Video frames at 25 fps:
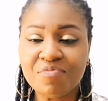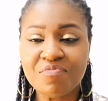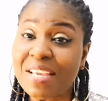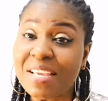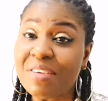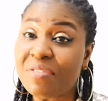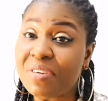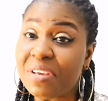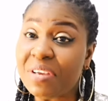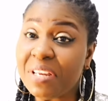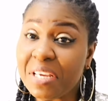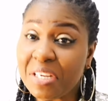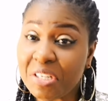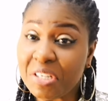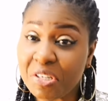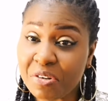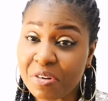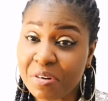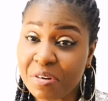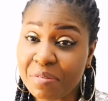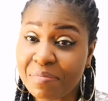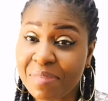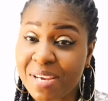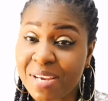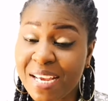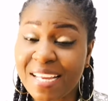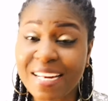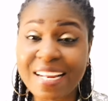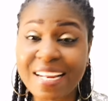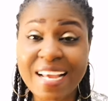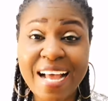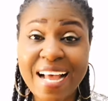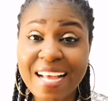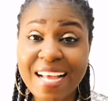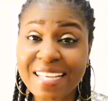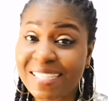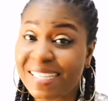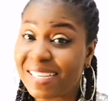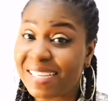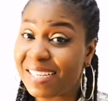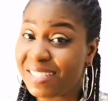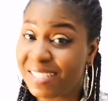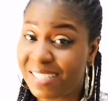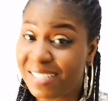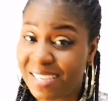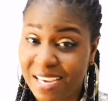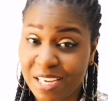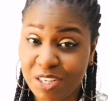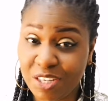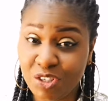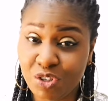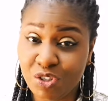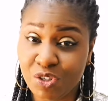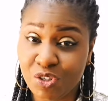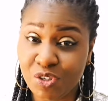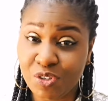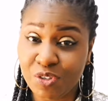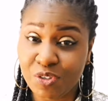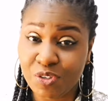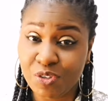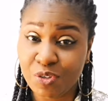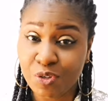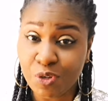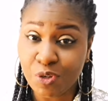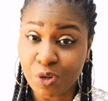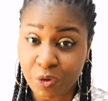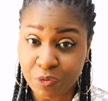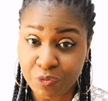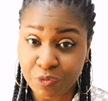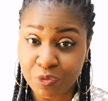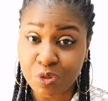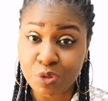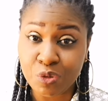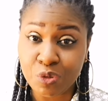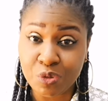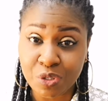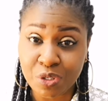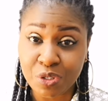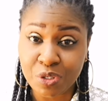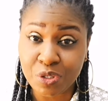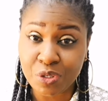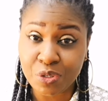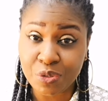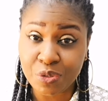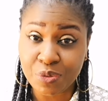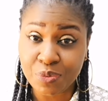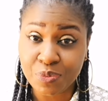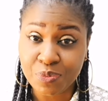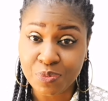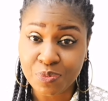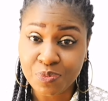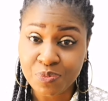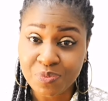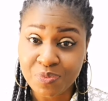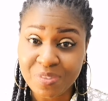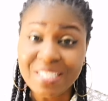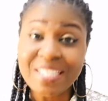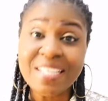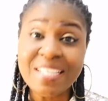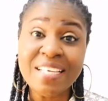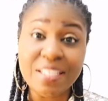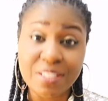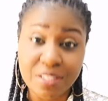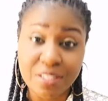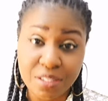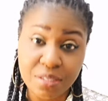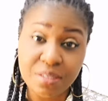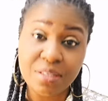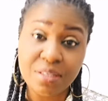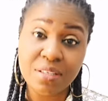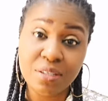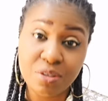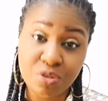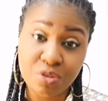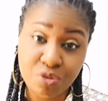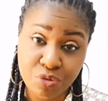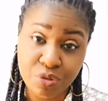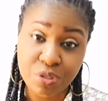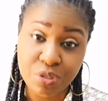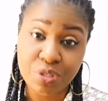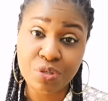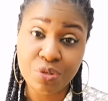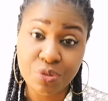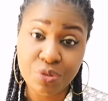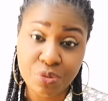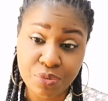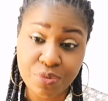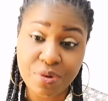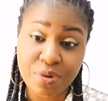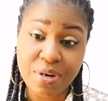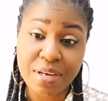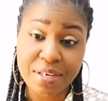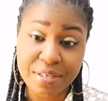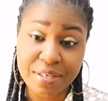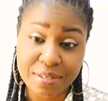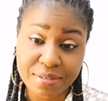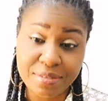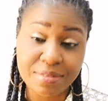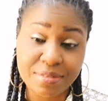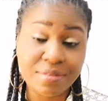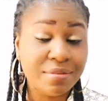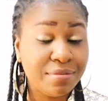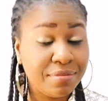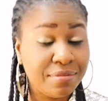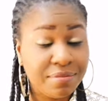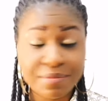if your Nigerian man has the intention of using you, he's still gonna treat you right.